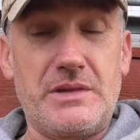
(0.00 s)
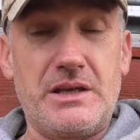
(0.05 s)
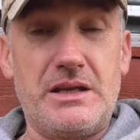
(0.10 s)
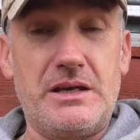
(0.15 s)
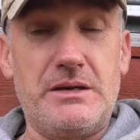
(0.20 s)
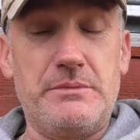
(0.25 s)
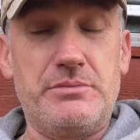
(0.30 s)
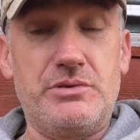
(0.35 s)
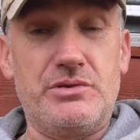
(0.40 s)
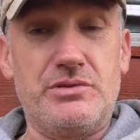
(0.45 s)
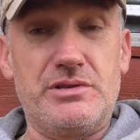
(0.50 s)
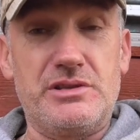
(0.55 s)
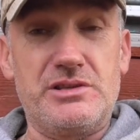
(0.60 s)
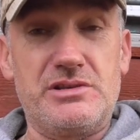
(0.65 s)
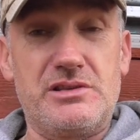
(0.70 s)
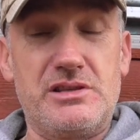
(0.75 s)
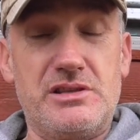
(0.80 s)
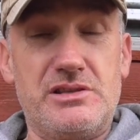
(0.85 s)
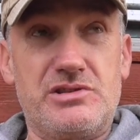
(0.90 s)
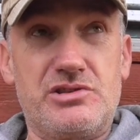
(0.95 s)
Uh, but there's,
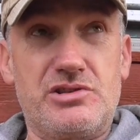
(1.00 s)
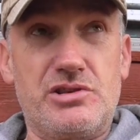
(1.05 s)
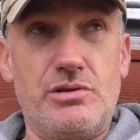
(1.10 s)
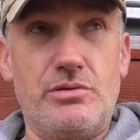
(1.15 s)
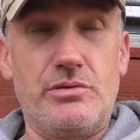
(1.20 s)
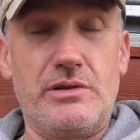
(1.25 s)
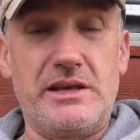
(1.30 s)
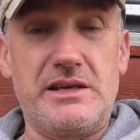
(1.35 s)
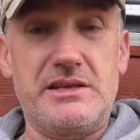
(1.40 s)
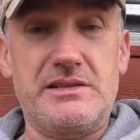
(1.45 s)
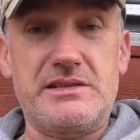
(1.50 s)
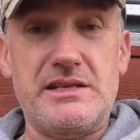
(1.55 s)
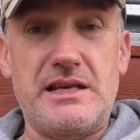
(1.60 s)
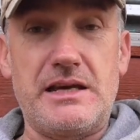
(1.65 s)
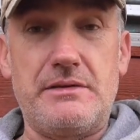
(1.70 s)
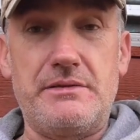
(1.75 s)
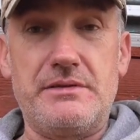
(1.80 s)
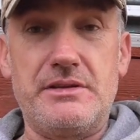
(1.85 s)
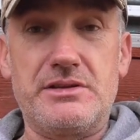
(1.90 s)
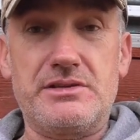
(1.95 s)
there's, two links
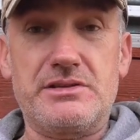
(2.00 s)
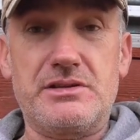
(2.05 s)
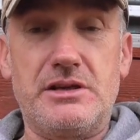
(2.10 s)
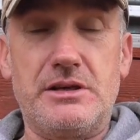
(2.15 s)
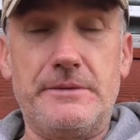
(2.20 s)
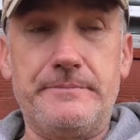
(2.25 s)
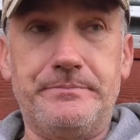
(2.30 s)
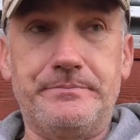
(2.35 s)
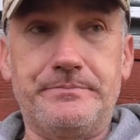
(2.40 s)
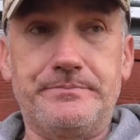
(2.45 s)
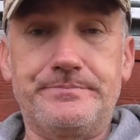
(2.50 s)
there in the top.